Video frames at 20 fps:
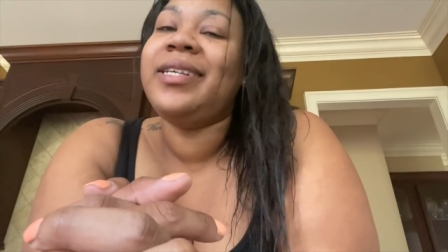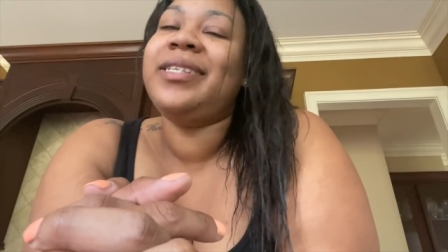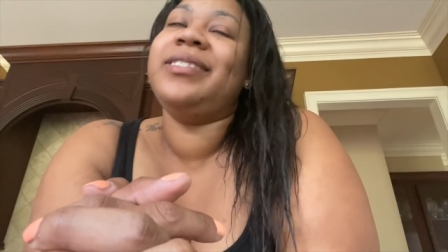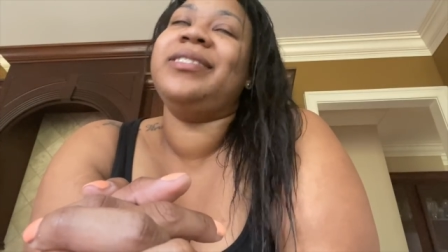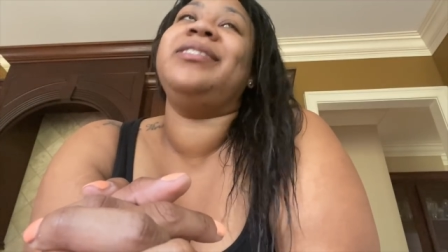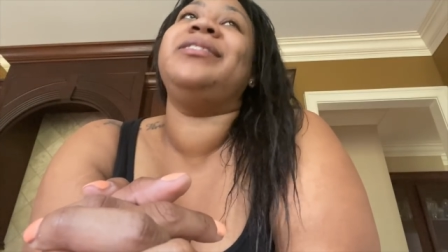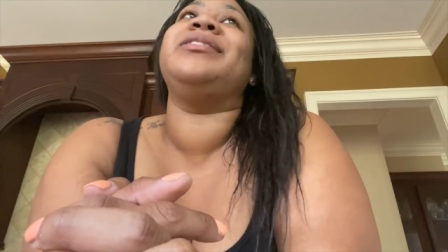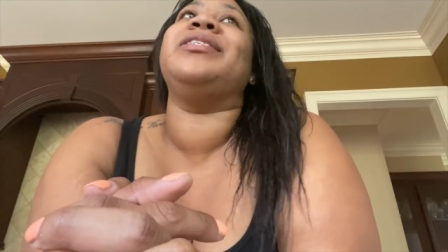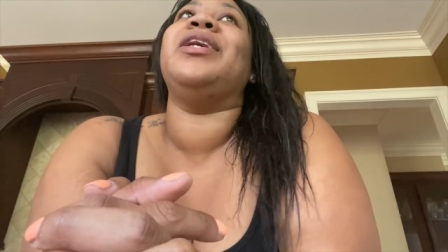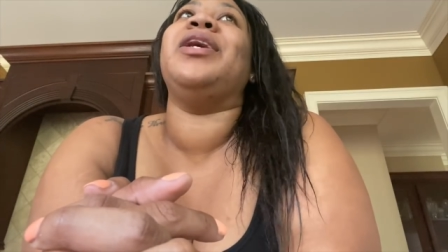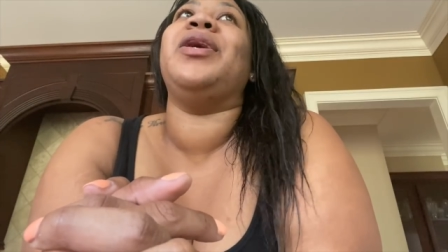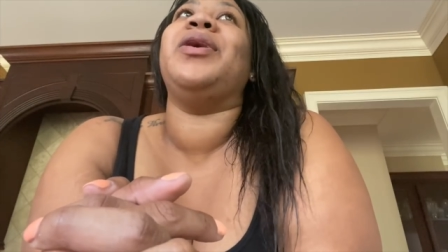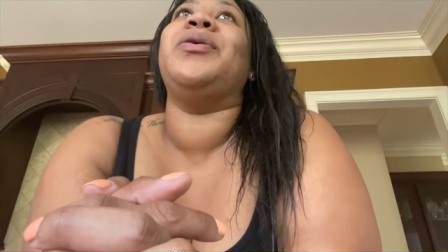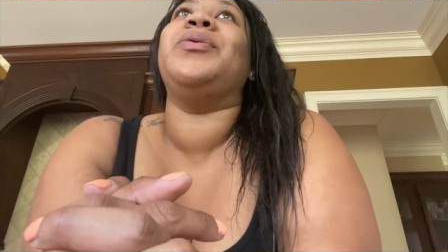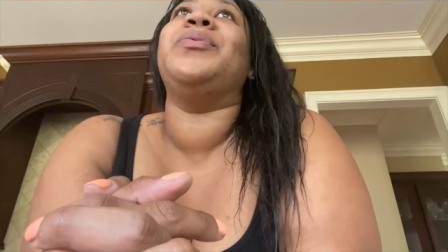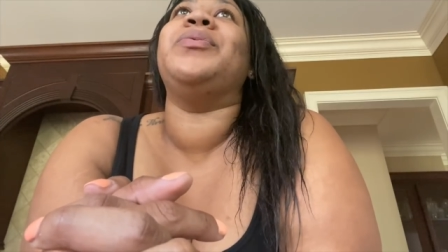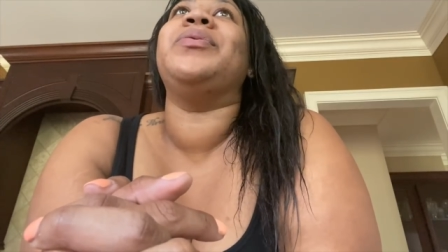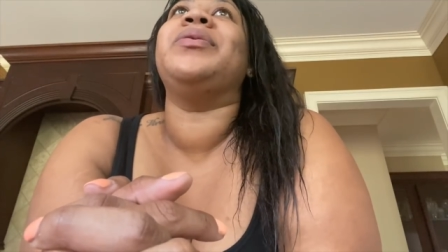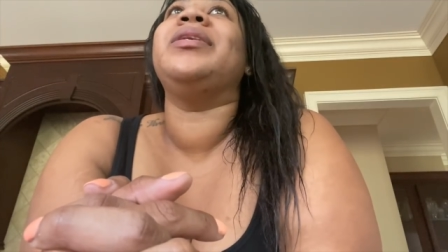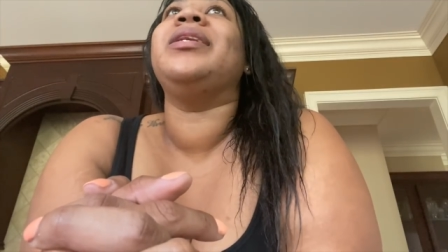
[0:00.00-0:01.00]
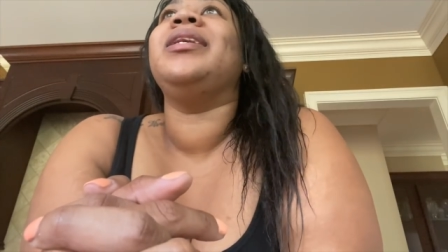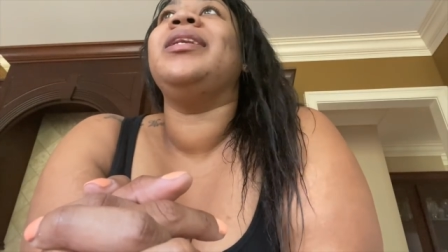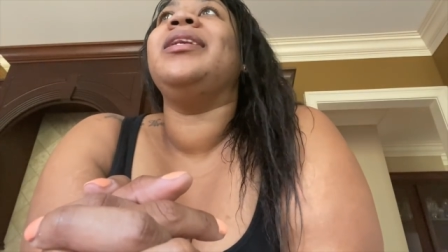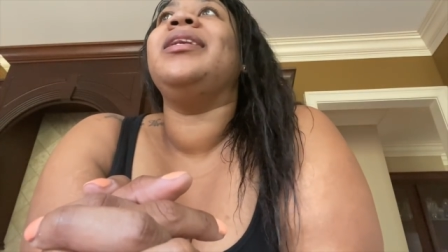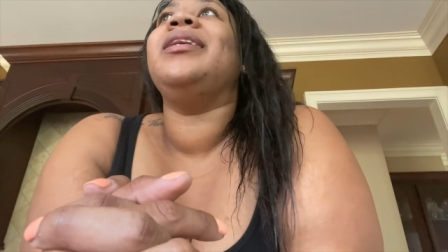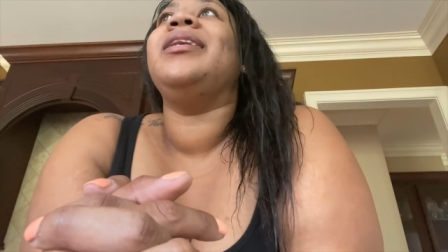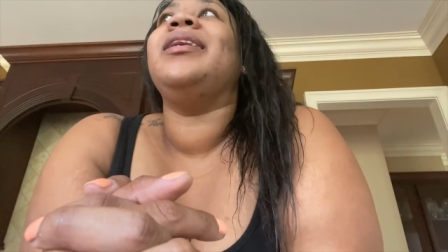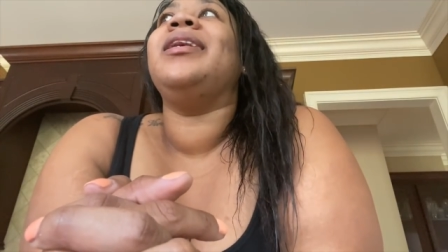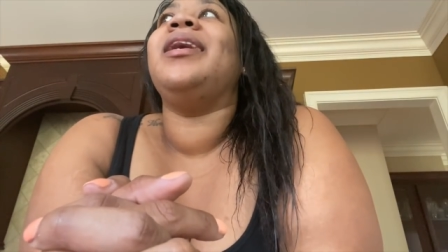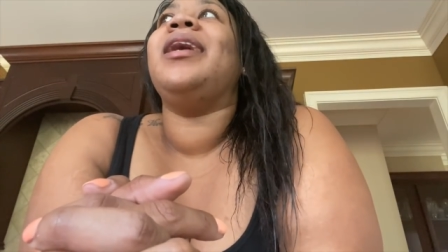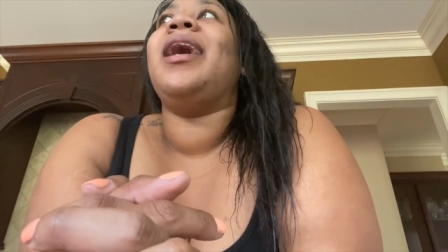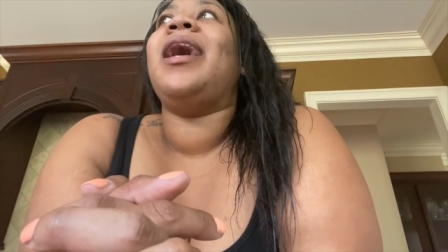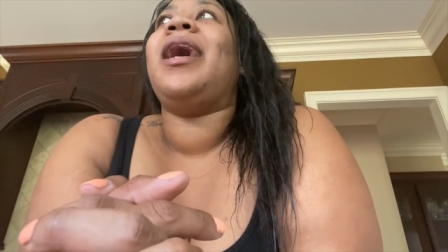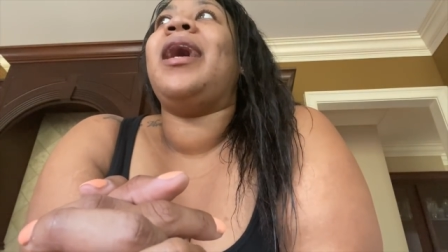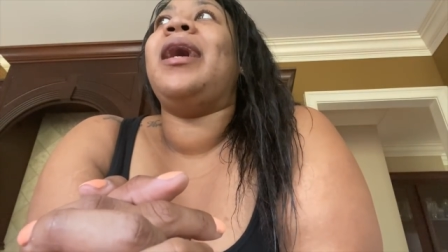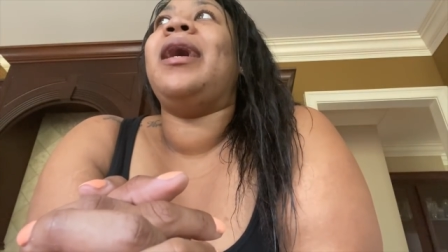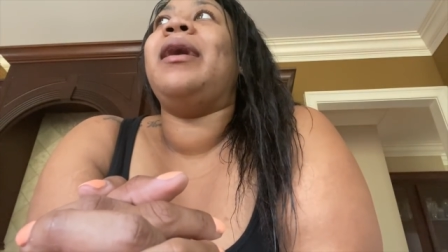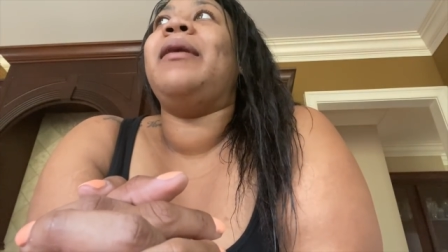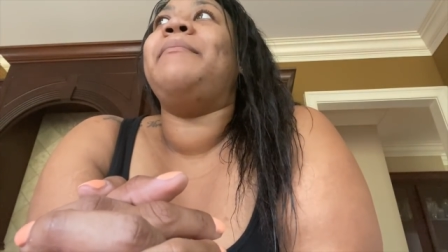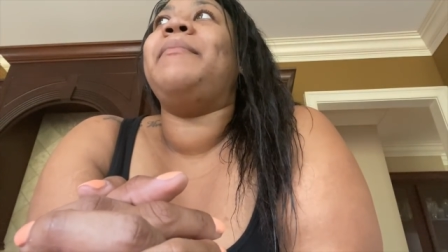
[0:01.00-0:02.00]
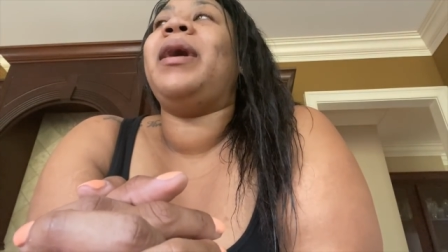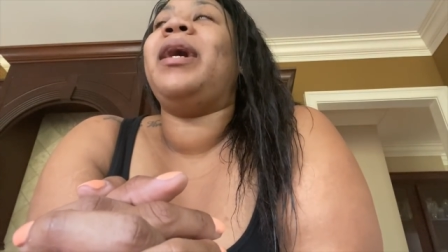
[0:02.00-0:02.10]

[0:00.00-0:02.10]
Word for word: So... Um,